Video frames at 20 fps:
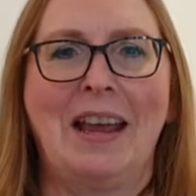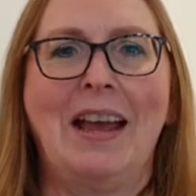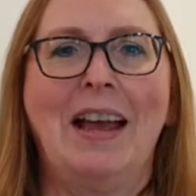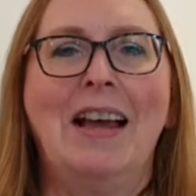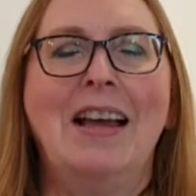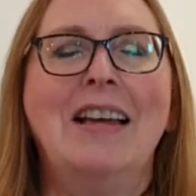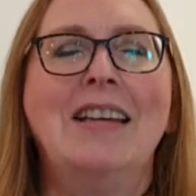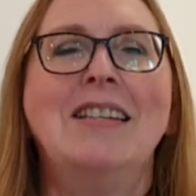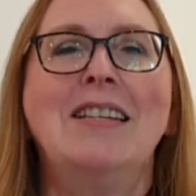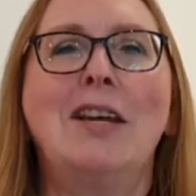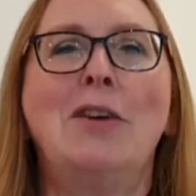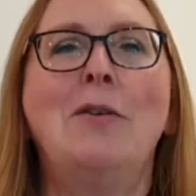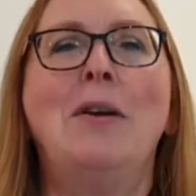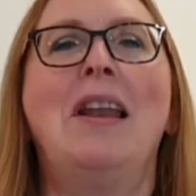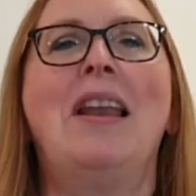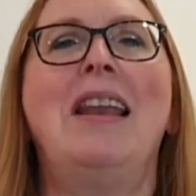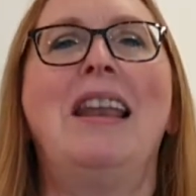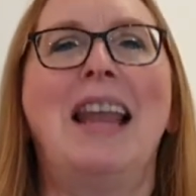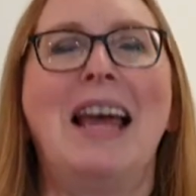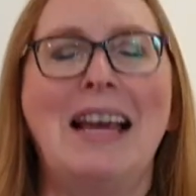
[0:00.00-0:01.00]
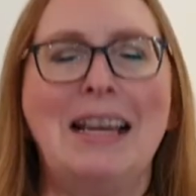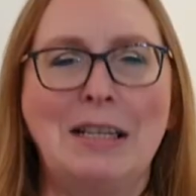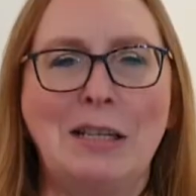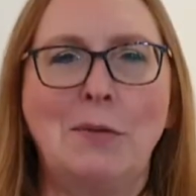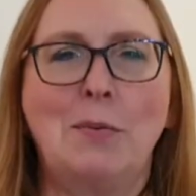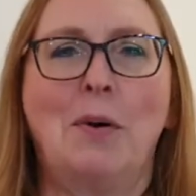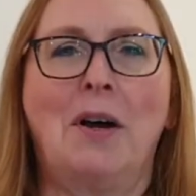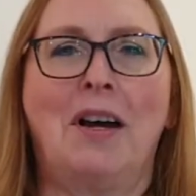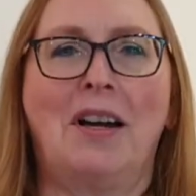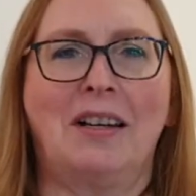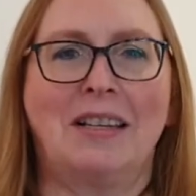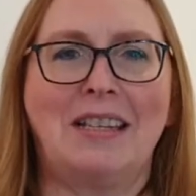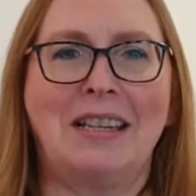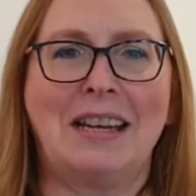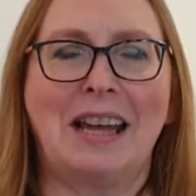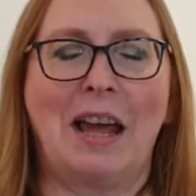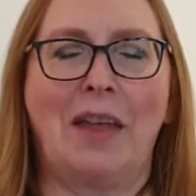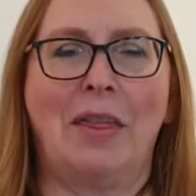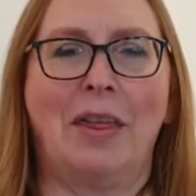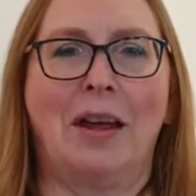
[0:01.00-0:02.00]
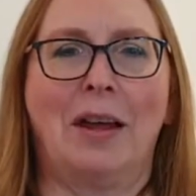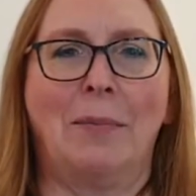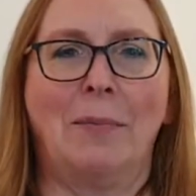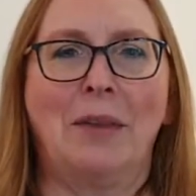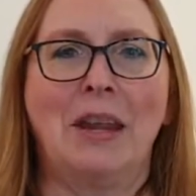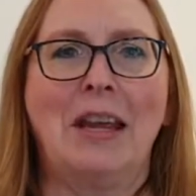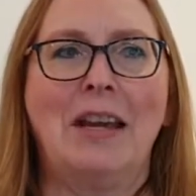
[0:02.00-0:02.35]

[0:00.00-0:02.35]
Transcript: So let's work together